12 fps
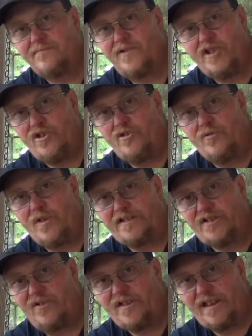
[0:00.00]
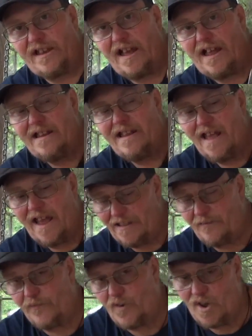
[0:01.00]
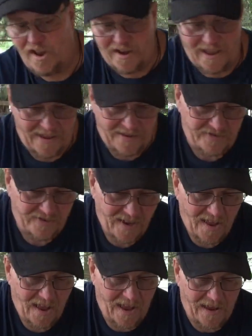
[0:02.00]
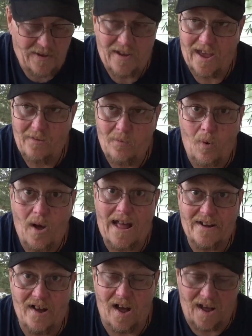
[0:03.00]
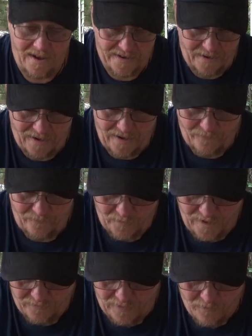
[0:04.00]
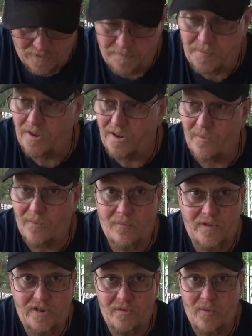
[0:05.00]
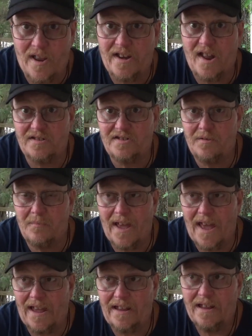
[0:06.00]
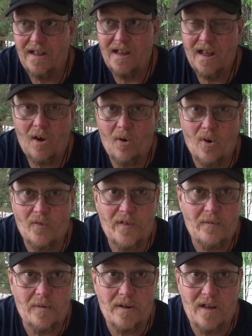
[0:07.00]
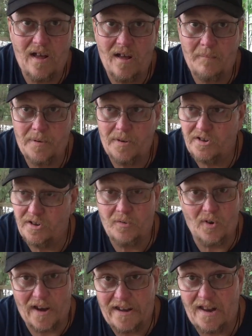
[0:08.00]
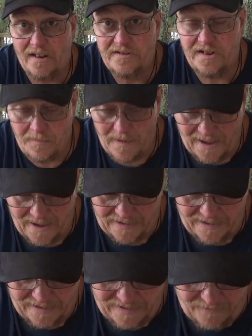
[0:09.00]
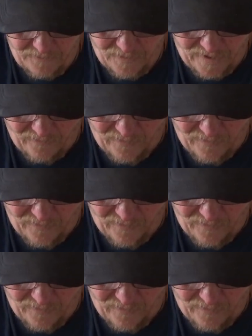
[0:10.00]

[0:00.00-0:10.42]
U. That's all you got. And the front has a white dot. If they would have put 2 red dots in the back, or if they would have put 2 green dots in the back and then give you that